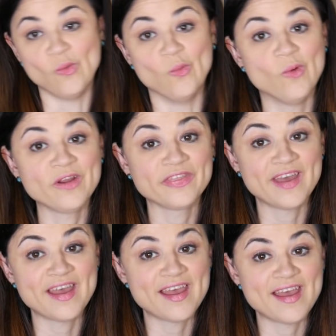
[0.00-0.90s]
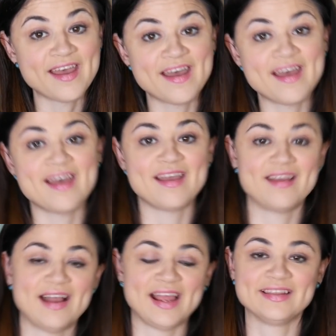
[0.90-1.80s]
worth it!
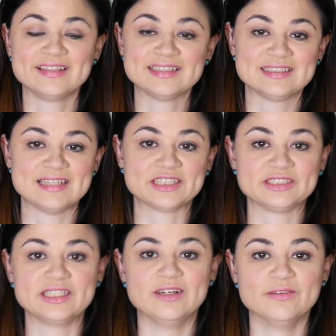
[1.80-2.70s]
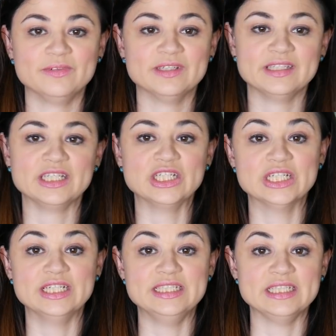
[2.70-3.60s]
I think this is actually a really
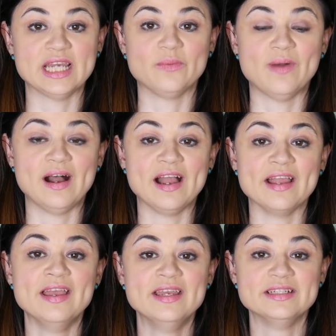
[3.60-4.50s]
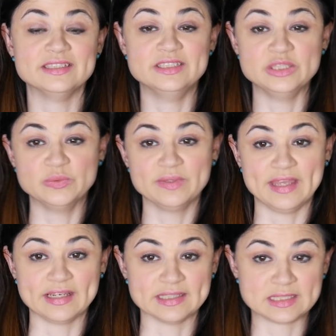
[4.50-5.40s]
good DIY to do with
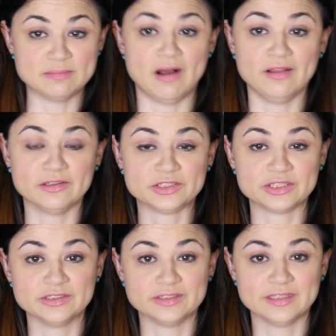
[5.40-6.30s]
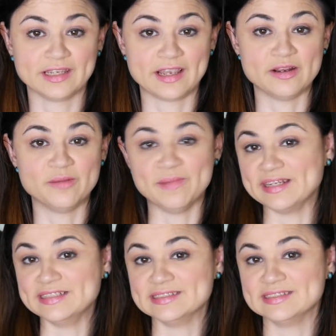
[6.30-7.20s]
like smaller children. Like I know
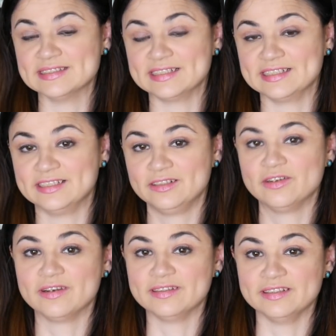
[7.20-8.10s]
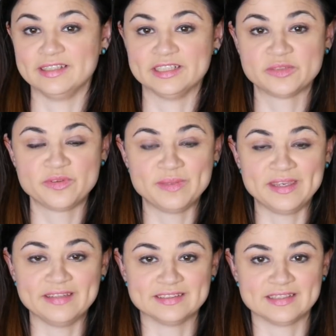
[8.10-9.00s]
my nieces like to cook in the kitchen with
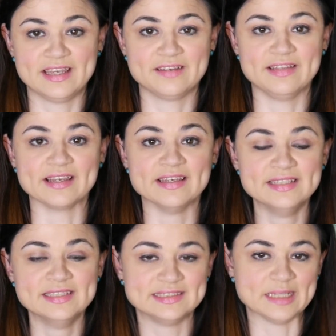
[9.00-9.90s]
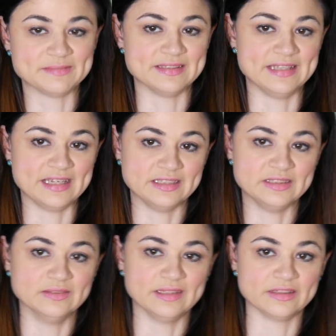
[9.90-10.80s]
me, and there's a lot of like steps that they could
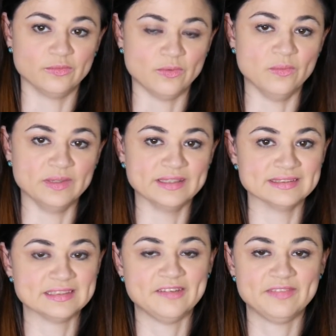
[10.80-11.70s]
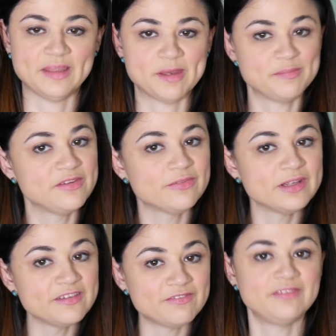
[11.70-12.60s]
do, like the rolling and stuff, that might be
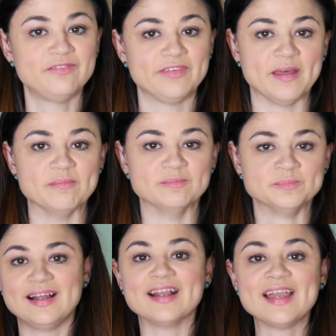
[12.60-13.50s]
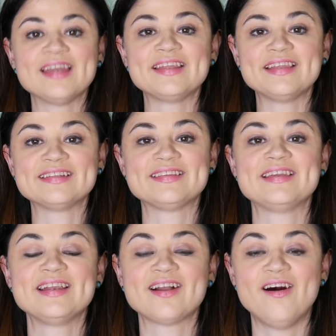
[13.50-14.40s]
really fun for them. Again, I'd like to
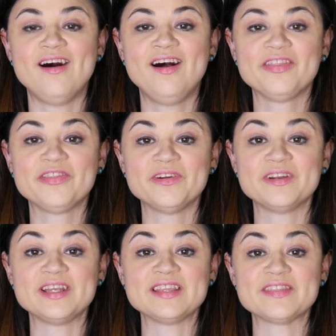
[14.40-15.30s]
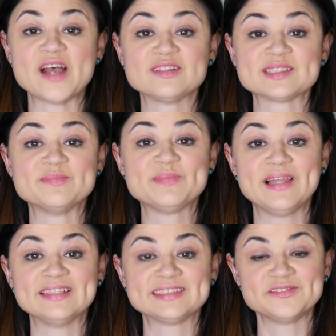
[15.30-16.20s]
thank all 30,000
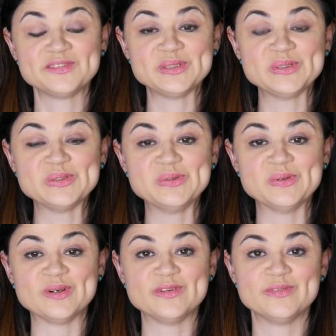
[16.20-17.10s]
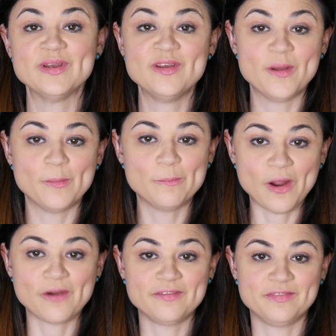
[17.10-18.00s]
plus of you who are
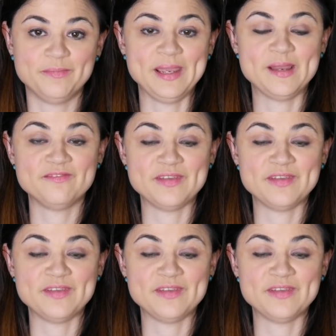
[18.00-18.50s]
part of the Pam